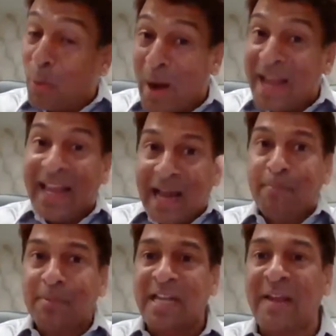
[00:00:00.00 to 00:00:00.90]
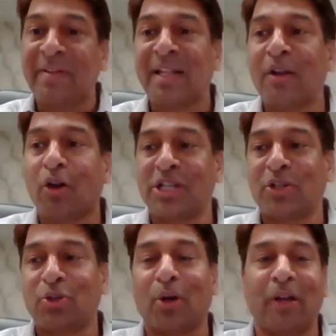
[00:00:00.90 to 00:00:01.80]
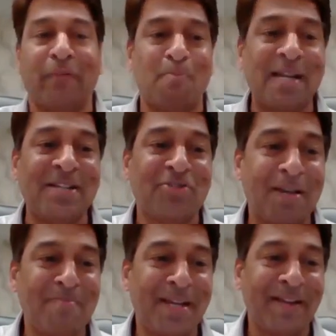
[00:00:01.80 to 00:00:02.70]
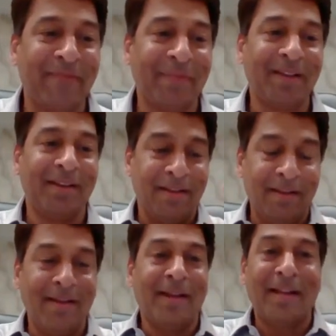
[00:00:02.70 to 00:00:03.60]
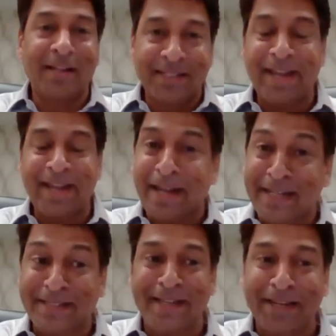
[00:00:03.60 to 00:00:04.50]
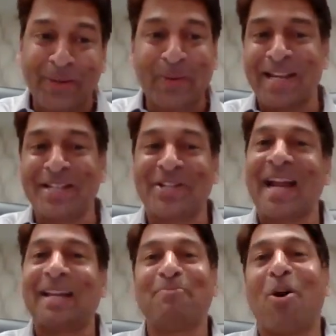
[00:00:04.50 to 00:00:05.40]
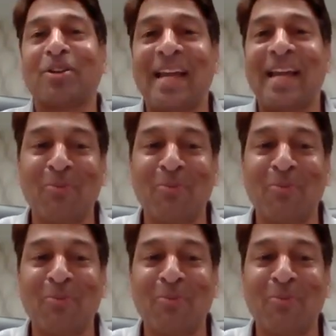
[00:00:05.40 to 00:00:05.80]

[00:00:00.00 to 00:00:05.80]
Why I've given the logic to all of you? Please tell me. Say yes and no in a chat box.